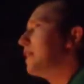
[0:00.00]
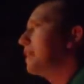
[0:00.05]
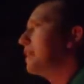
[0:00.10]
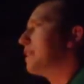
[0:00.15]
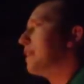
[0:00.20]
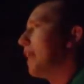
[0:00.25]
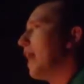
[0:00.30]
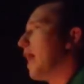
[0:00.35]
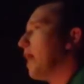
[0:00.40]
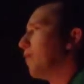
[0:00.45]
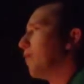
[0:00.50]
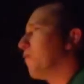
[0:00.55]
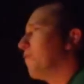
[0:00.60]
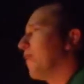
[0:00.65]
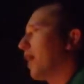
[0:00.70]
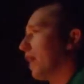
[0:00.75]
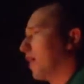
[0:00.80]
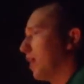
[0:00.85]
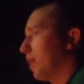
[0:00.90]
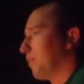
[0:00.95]
Today we've
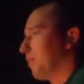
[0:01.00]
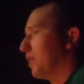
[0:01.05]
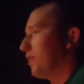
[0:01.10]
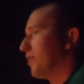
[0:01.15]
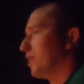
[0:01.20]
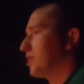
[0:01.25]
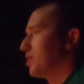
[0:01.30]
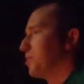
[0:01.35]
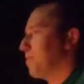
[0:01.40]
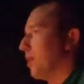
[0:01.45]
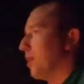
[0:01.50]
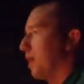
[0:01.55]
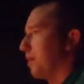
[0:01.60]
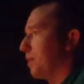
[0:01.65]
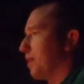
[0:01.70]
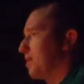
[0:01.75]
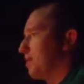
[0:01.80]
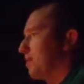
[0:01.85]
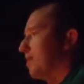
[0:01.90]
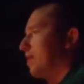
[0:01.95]
had a couple different
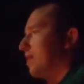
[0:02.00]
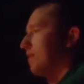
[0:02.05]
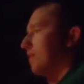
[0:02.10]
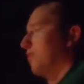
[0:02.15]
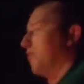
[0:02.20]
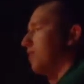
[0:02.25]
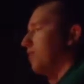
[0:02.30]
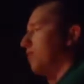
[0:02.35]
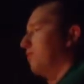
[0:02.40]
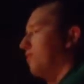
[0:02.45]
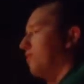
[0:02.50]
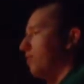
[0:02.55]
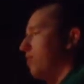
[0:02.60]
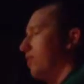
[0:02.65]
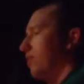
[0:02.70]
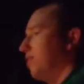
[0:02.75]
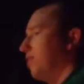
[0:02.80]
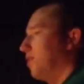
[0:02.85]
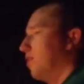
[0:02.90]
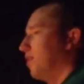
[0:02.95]
experiments. This is
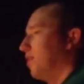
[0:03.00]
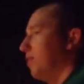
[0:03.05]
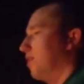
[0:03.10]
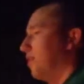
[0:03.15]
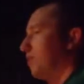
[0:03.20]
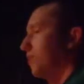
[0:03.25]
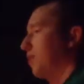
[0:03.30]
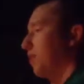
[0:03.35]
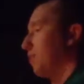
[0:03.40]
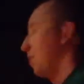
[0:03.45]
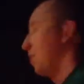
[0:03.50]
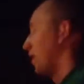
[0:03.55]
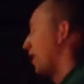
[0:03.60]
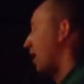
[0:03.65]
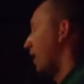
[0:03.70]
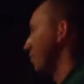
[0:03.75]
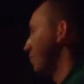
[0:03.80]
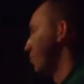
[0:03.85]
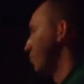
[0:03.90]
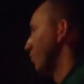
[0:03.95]
something that
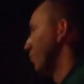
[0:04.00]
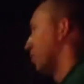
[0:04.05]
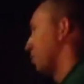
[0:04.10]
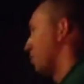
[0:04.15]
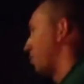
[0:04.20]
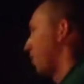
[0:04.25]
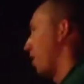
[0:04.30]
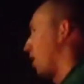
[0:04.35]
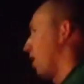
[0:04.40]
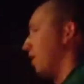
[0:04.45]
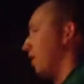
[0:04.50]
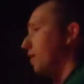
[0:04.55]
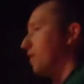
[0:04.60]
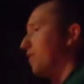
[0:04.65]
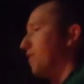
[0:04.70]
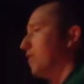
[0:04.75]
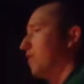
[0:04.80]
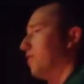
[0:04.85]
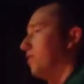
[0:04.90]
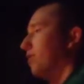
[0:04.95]
I'm truly proud of.
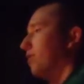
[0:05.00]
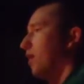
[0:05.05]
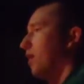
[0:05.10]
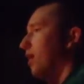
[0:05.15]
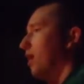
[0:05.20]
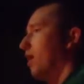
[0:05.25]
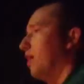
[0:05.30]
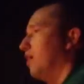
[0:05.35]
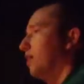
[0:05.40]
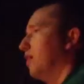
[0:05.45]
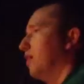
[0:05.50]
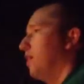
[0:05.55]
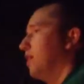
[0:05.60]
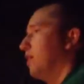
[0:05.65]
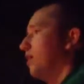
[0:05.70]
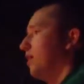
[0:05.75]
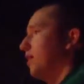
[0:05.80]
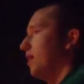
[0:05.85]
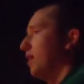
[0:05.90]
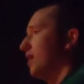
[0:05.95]

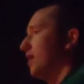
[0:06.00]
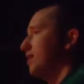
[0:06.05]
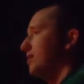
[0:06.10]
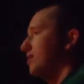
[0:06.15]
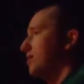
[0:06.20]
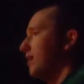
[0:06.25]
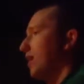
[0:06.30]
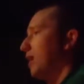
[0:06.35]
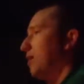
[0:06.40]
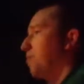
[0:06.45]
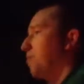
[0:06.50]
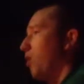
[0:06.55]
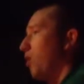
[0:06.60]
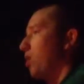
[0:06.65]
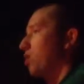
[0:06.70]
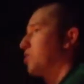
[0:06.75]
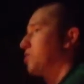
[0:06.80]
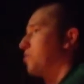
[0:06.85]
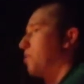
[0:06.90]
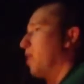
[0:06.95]
It's 10
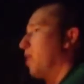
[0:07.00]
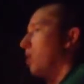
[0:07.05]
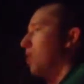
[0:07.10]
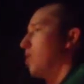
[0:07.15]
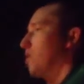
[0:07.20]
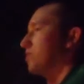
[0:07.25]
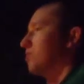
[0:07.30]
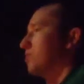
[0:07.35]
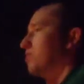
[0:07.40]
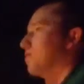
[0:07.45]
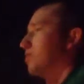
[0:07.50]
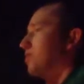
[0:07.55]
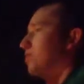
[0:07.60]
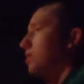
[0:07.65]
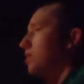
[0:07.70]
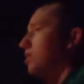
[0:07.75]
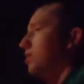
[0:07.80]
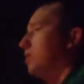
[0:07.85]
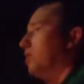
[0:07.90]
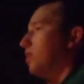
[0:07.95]
marshmallows
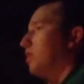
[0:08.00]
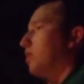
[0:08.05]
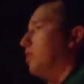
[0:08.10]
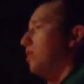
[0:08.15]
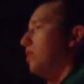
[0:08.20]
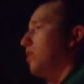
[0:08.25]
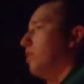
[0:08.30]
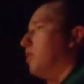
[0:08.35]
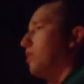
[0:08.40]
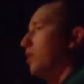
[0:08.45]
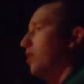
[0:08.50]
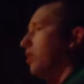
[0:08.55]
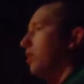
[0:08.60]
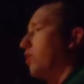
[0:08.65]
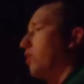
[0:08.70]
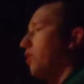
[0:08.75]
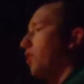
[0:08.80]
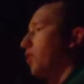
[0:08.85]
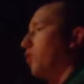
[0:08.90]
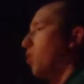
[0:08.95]
that are
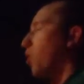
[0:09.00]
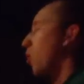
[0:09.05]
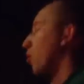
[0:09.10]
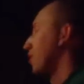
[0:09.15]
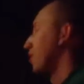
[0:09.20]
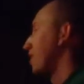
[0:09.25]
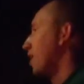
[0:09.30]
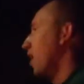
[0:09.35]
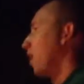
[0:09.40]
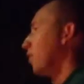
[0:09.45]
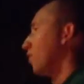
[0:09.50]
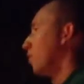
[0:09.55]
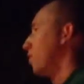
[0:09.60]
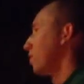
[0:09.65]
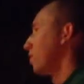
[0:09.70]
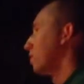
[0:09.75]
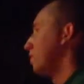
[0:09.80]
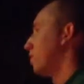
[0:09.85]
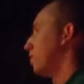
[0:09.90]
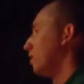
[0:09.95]
going to grow
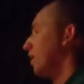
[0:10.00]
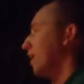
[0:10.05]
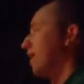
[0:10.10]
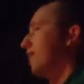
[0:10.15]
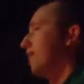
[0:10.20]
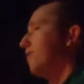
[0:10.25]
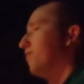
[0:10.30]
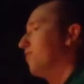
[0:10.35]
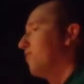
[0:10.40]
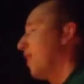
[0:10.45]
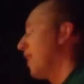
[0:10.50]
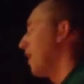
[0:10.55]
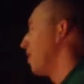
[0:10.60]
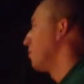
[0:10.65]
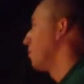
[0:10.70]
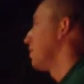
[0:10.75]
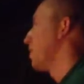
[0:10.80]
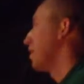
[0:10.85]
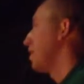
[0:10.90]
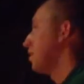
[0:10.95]
together like a
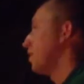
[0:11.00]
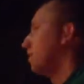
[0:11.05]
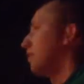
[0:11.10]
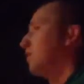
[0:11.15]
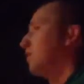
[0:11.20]
family.